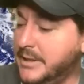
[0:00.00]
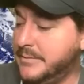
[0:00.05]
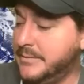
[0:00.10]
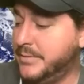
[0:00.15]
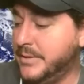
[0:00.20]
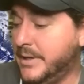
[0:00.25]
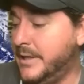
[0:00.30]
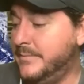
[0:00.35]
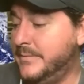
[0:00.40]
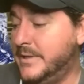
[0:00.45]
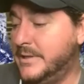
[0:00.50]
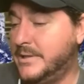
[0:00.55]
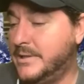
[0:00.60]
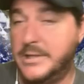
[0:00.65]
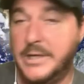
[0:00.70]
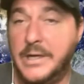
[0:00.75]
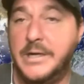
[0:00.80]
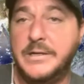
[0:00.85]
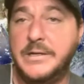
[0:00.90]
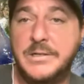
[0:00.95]
going to blame the
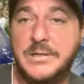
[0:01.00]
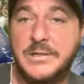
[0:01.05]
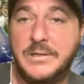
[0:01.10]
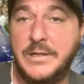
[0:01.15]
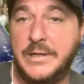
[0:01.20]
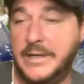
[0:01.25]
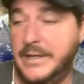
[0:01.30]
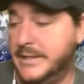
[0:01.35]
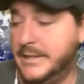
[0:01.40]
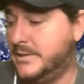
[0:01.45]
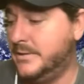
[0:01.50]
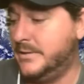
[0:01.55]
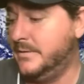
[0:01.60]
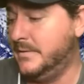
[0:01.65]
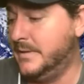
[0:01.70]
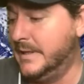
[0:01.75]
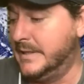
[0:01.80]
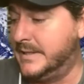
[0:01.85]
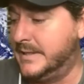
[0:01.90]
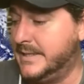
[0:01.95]
judge
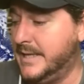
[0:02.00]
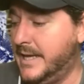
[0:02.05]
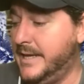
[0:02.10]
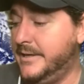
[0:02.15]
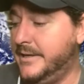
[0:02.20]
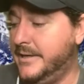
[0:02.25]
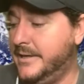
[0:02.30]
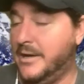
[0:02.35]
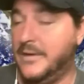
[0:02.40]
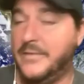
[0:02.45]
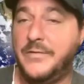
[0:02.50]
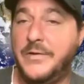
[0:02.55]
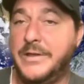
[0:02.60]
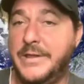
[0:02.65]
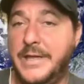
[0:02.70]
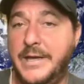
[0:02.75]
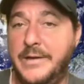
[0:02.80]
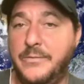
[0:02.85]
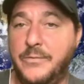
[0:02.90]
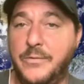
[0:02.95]
that signed off on
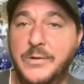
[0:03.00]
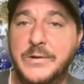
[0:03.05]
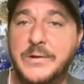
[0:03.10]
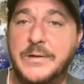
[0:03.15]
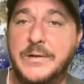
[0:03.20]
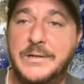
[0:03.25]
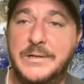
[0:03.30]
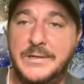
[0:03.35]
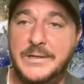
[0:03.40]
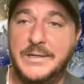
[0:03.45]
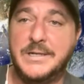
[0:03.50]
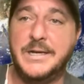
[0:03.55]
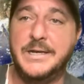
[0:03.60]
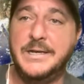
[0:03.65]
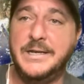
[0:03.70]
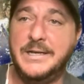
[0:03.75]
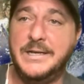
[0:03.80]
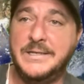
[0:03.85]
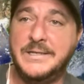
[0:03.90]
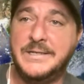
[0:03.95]
that warrant
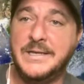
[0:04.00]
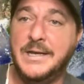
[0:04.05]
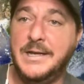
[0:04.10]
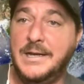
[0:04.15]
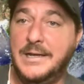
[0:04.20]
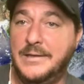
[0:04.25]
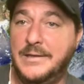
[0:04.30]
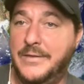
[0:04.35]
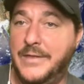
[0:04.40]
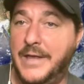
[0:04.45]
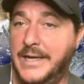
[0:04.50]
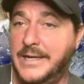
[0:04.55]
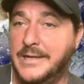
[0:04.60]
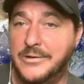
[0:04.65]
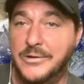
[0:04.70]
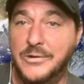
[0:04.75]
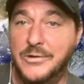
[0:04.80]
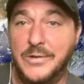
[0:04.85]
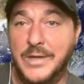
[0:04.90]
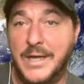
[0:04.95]
because they
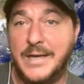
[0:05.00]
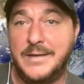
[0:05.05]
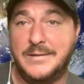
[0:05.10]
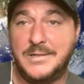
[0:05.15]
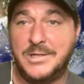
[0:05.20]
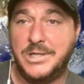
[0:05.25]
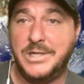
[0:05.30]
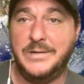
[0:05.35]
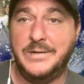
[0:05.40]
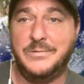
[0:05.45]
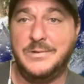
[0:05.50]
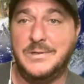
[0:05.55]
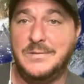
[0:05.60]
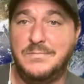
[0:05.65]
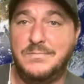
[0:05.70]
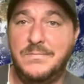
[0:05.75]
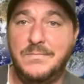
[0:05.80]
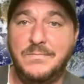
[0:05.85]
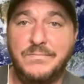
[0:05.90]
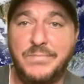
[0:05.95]
knew that shit was
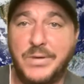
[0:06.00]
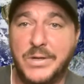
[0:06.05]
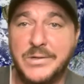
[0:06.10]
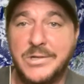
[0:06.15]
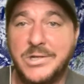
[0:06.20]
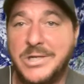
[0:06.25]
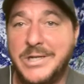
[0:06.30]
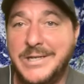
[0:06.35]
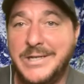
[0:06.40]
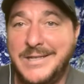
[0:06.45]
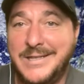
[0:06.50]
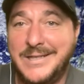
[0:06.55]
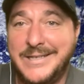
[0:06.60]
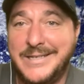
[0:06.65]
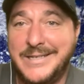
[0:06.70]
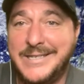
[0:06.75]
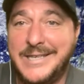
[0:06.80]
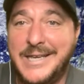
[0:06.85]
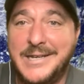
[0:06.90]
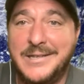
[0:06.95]
bullshit the
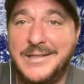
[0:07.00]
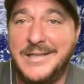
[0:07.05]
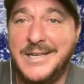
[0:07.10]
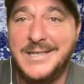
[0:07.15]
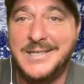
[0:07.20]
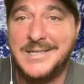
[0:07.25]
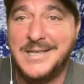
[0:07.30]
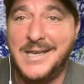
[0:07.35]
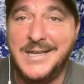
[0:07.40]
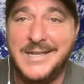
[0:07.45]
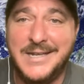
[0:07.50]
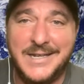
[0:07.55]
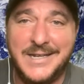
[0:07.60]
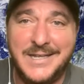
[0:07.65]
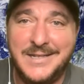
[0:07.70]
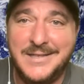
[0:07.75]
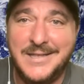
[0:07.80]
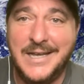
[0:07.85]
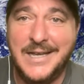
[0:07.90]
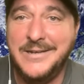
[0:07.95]
second they signed
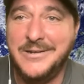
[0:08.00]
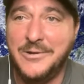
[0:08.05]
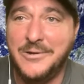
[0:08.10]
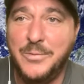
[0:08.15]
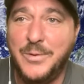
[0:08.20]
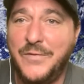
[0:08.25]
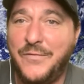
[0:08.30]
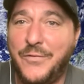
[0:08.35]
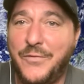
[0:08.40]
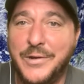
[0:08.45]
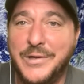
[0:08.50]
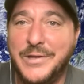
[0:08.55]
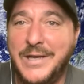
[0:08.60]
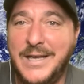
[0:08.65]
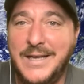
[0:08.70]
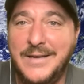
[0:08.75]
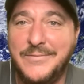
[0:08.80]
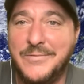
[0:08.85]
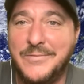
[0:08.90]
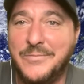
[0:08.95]
it. They knew before
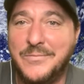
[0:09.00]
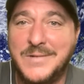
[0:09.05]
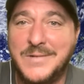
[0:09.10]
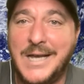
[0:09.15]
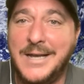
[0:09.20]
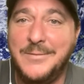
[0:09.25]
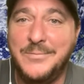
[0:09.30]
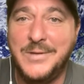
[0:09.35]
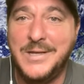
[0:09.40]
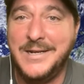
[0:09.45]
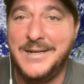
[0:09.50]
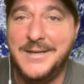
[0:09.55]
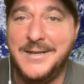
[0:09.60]
they even typed it